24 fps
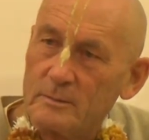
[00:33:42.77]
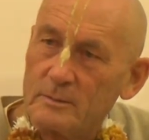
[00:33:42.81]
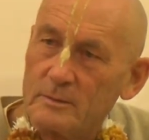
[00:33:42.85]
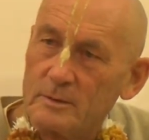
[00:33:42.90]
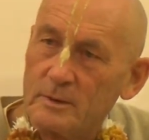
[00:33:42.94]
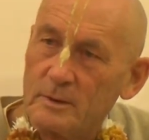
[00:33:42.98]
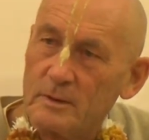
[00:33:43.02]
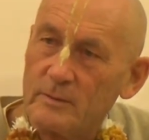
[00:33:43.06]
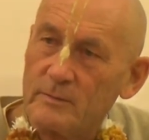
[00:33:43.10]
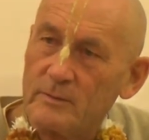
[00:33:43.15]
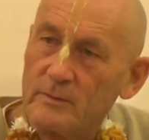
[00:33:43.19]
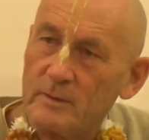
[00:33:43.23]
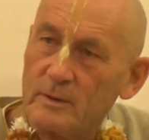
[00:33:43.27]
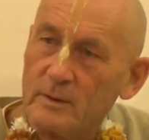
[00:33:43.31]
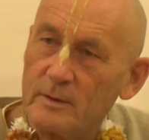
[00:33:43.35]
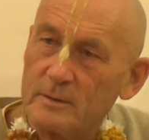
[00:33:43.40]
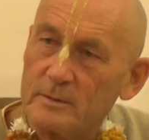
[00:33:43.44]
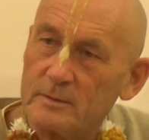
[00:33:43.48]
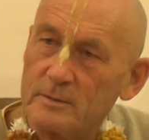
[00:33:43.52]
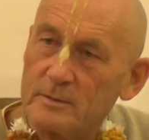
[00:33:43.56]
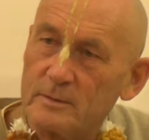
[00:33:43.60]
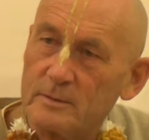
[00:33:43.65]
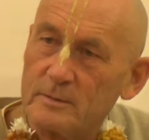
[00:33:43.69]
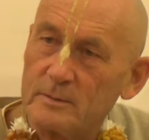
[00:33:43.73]
To live
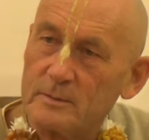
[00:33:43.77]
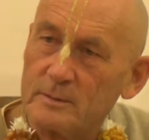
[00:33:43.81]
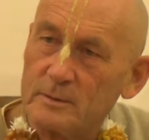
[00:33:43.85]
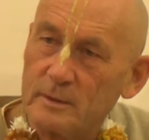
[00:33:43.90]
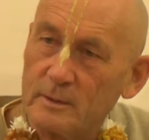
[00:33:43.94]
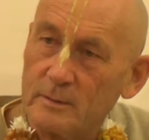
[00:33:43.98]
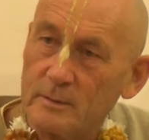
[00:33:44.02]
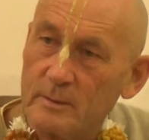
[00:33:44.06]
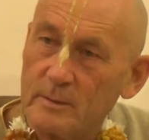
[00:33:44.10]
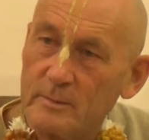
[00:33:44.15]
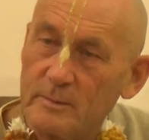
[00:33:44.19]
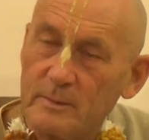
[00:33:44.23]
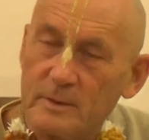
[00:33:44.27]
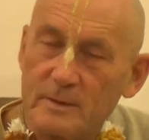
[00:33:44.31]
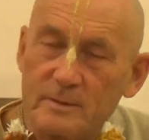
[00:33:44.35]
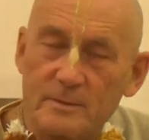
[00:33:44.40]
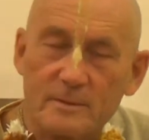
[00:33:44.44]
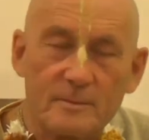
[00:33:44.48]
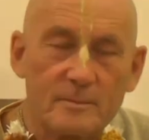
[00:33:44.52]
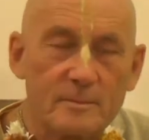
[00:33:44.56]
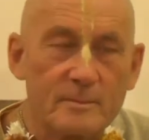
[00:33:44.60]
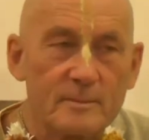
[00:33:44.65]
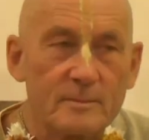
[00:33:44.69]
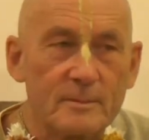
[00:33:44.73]
close to Him, is that what you mean?
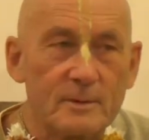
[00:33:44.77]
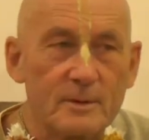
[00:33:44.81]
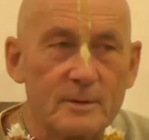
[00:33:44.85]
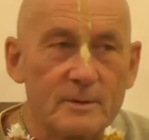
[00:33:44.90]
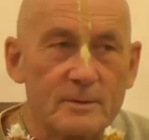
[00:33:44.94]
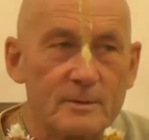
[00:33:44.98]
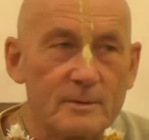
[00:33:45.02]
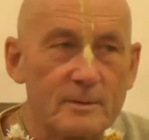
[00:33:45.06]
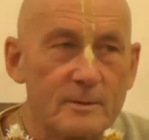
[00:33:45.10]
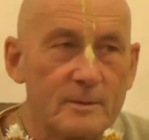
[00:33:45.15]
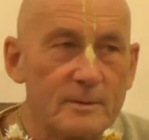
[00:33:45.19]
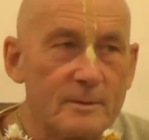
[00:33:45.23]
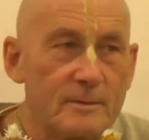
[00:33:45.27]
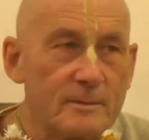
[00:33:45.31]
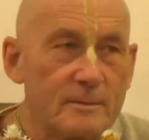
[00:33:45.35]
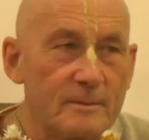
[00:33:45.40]
Not sure.